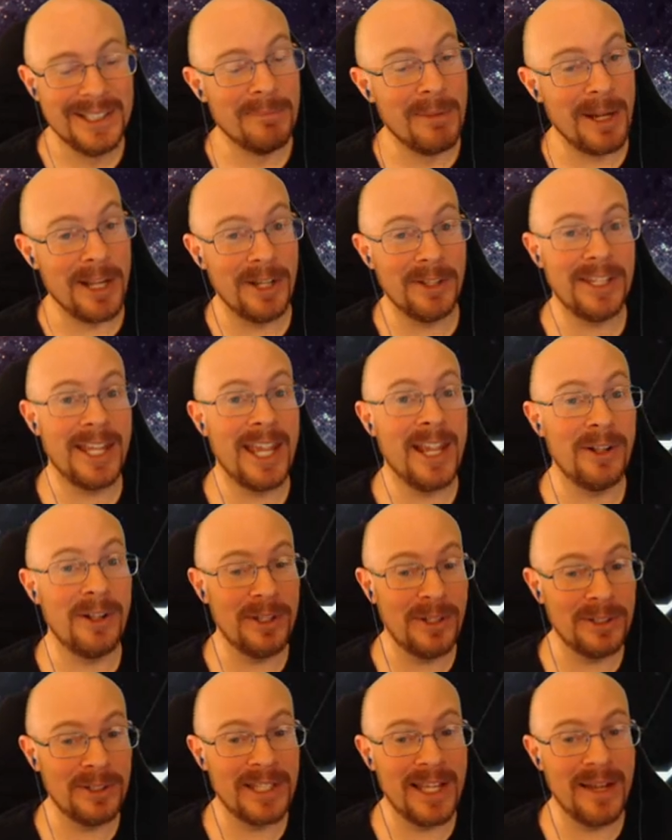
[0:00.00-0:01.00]
my only
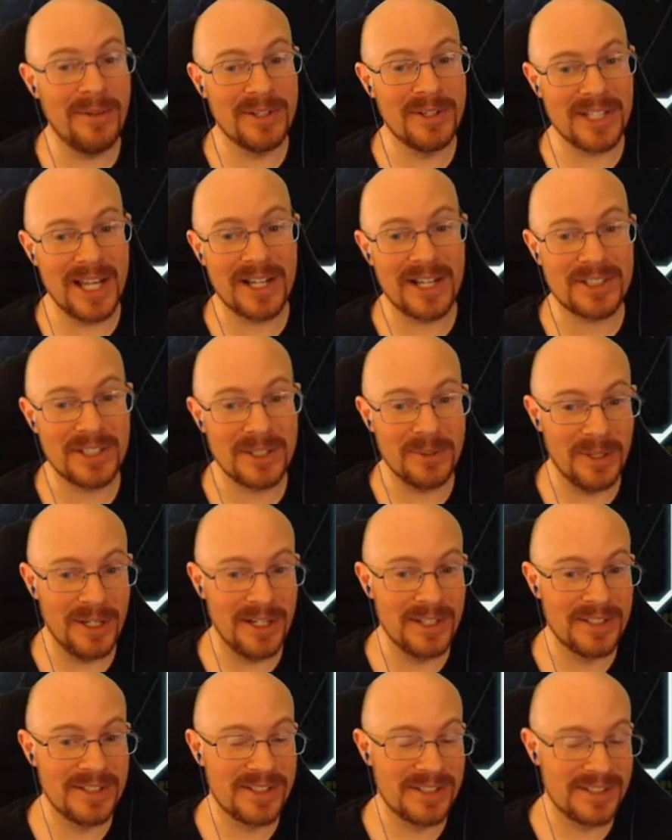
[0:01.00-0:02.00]
hull damage actually
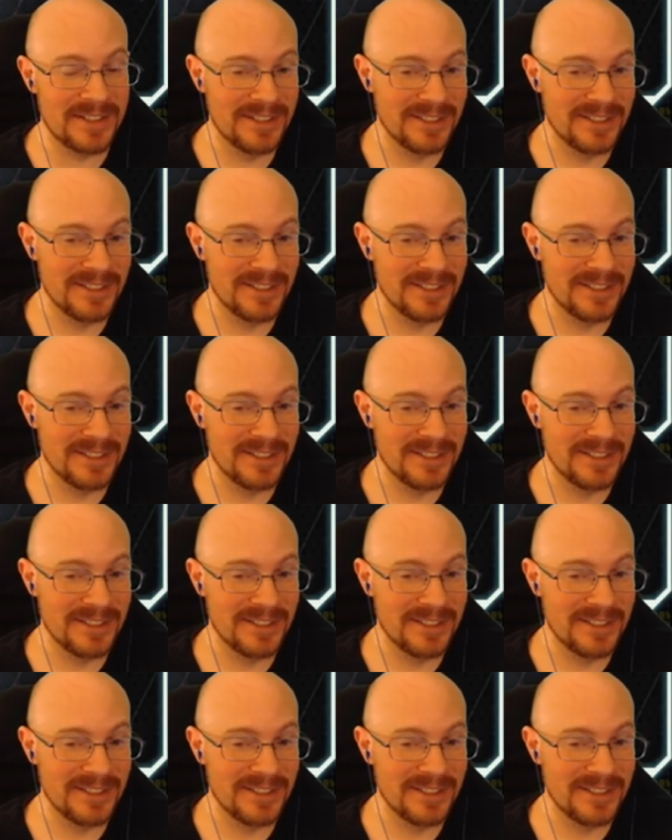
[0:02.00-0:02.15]
was